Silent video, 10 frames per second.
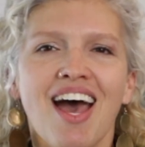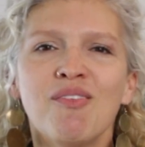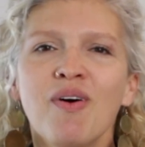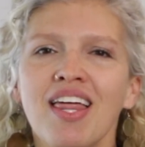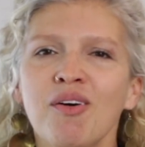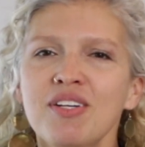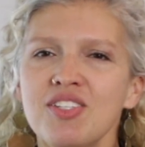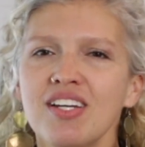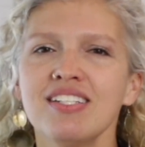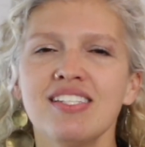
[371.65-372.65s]
And while I
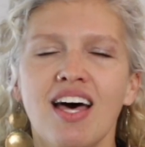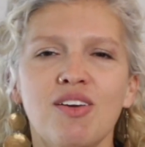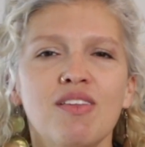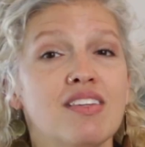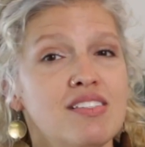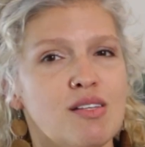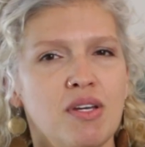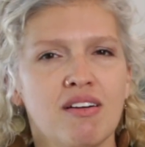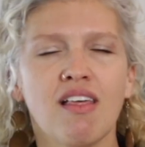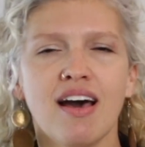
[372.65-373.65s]
wish I could tell you that this will
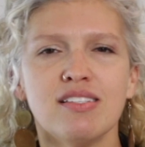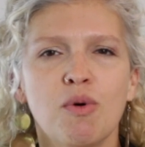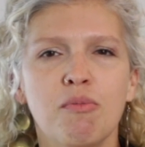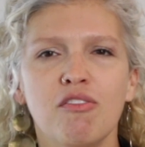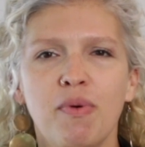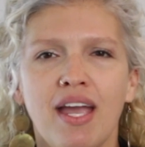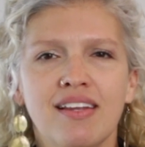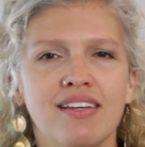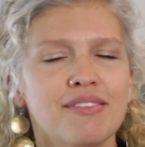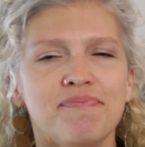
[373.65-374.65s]
be your last moment of
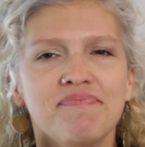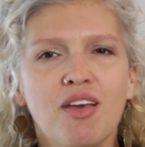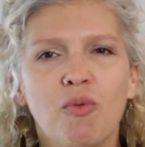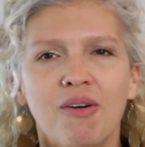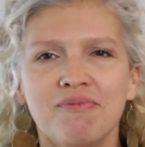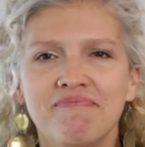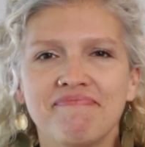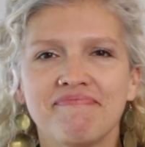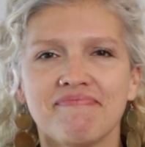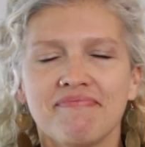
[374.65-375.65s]
panic, it won't.
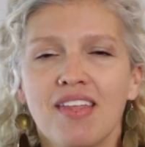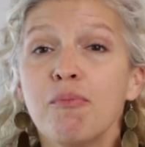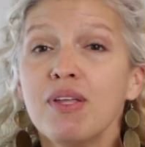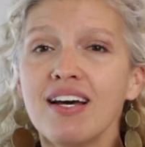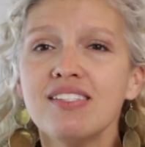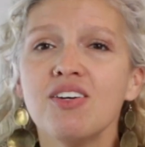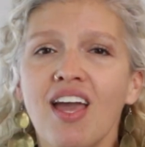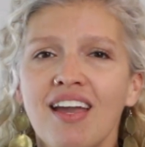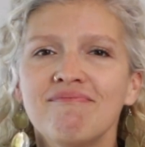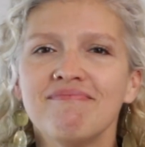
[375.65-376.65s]
But that's
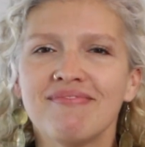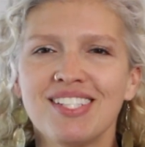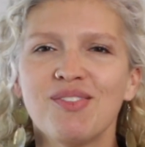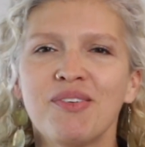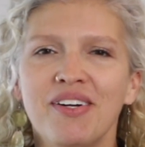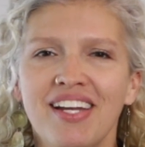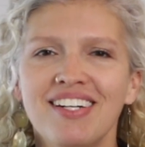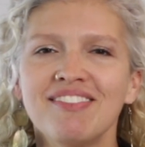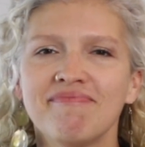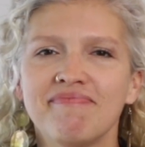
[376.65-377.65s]
okay. That's why we're here.